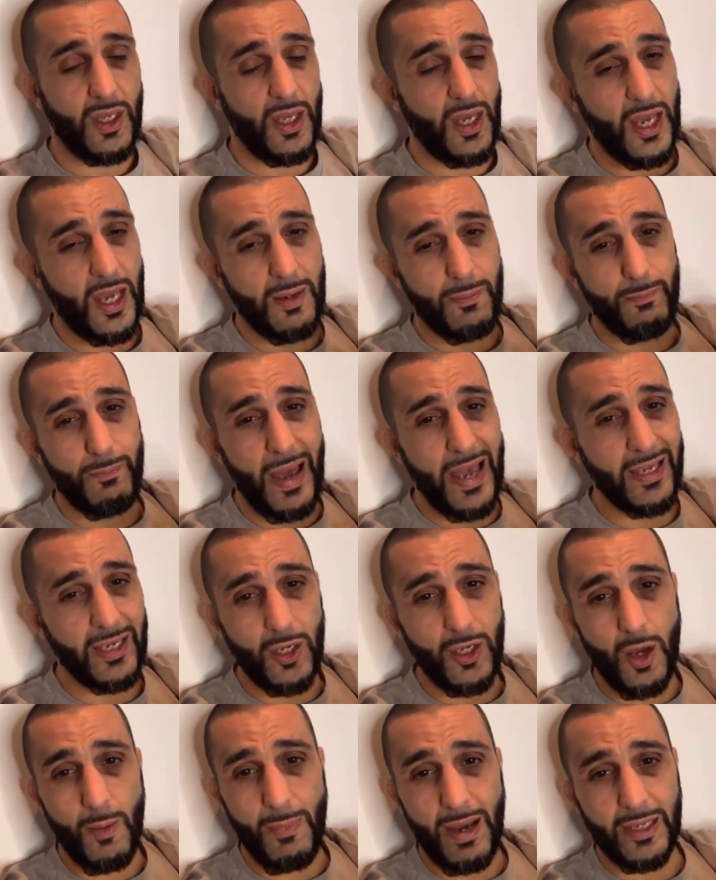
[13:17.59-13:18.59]
And banging
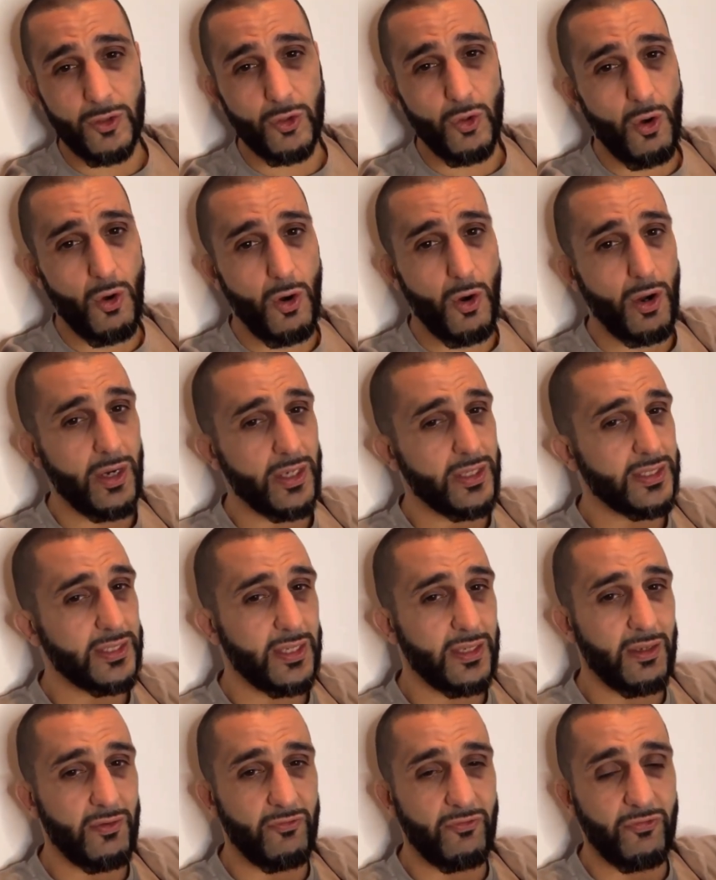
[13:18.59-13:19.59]
on my door is
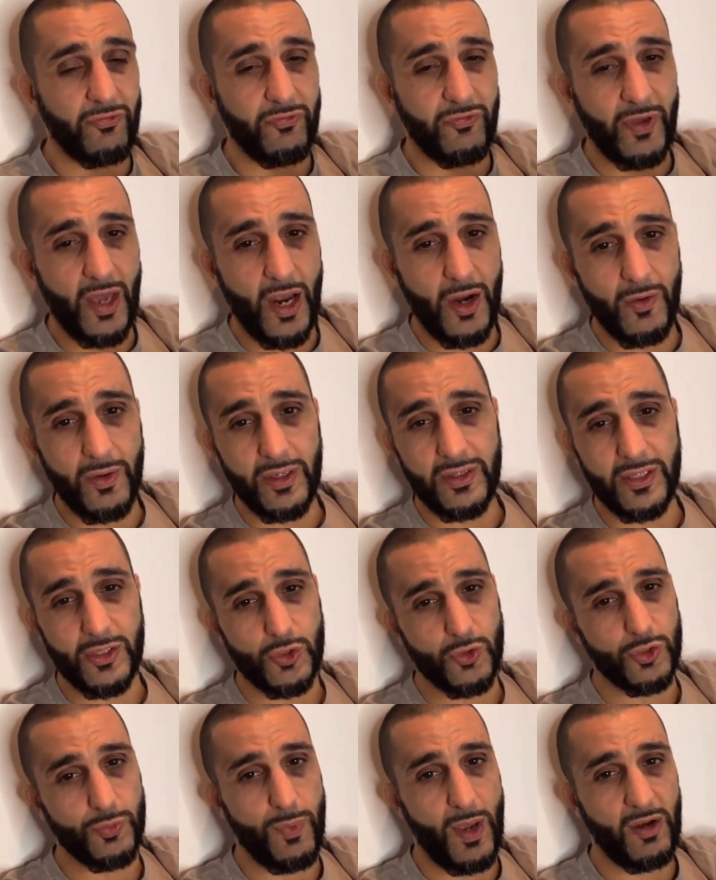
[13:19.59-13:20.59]
very
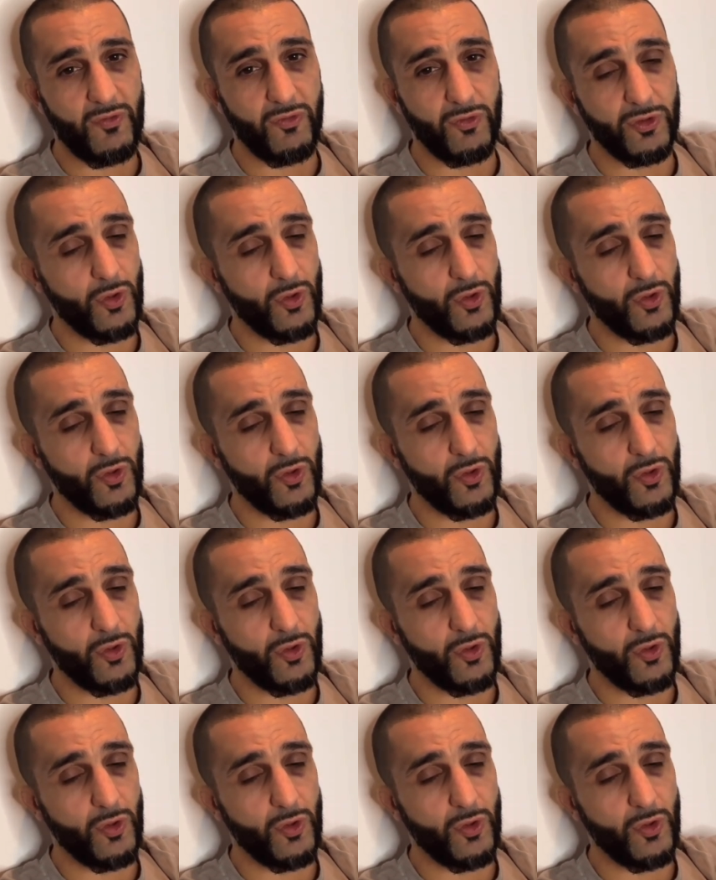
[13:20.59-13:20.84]
disrespectful.